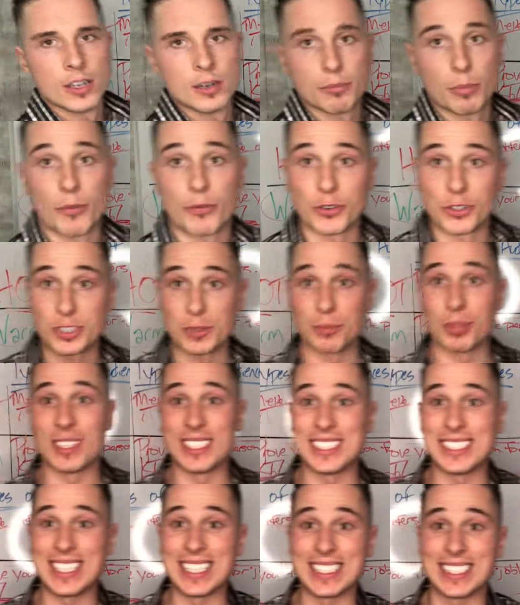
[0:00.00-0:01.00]
But for
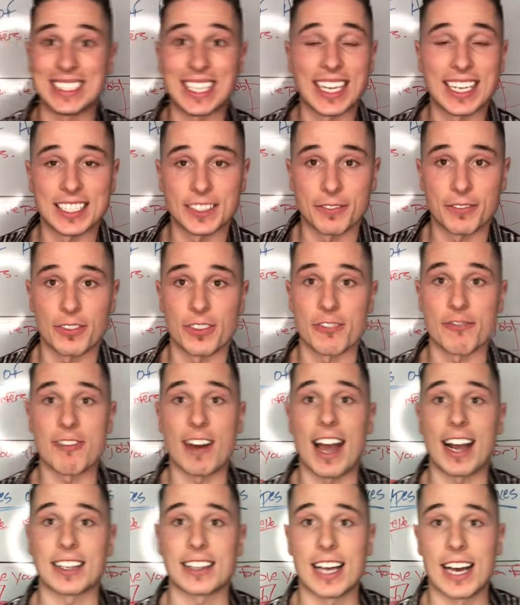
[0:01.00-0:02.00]
simplicity's sake and for the
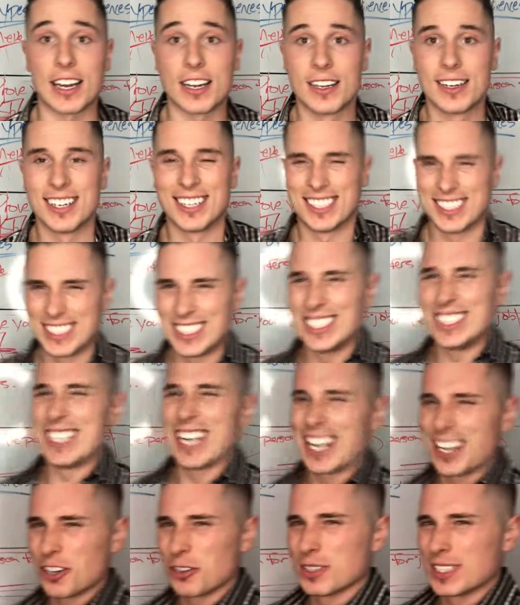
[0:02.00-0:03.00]
fact that
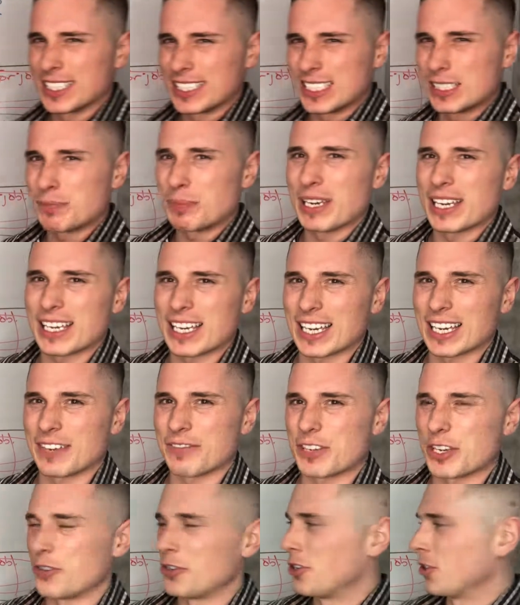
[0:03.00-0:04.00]
generally speaking,
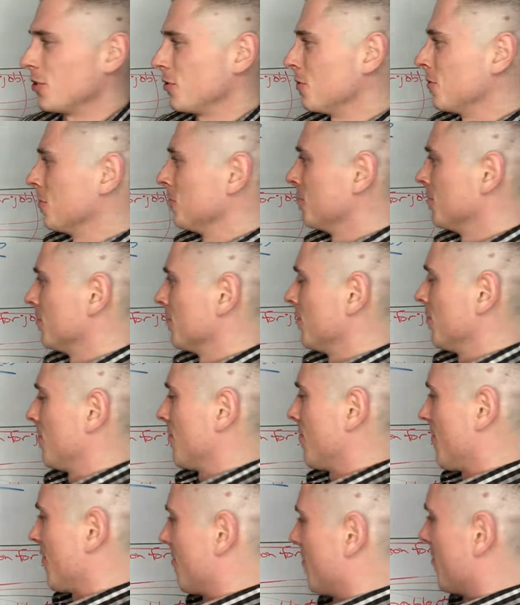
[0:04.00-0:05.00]
if you do
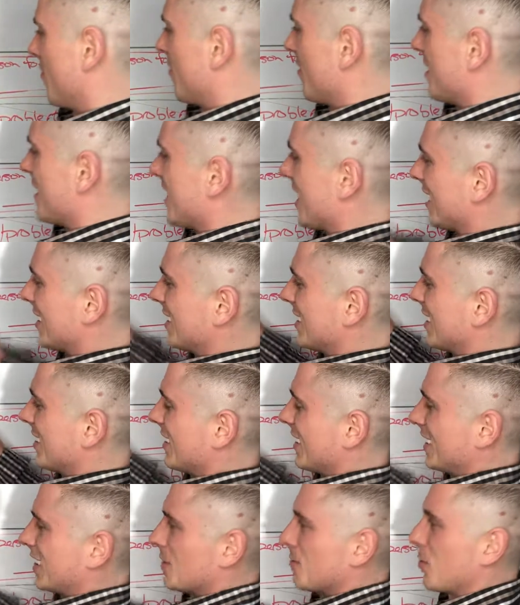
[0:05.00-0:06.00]
this,
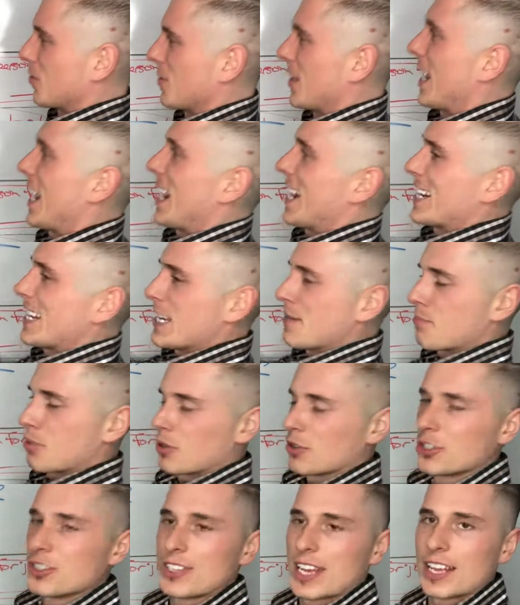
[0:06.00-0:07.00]
that's about
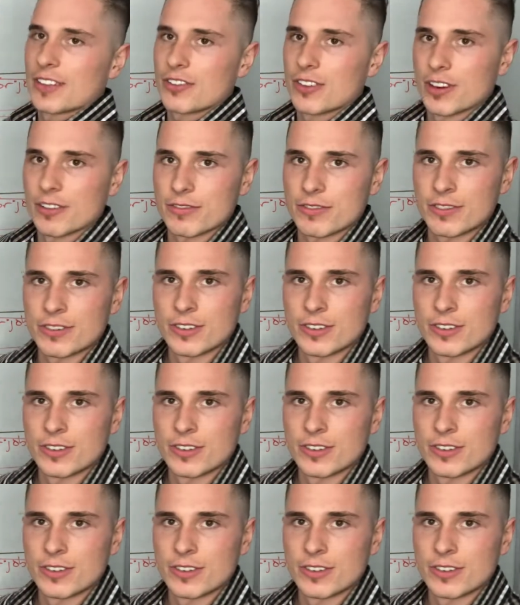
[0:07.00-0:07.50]
80% of,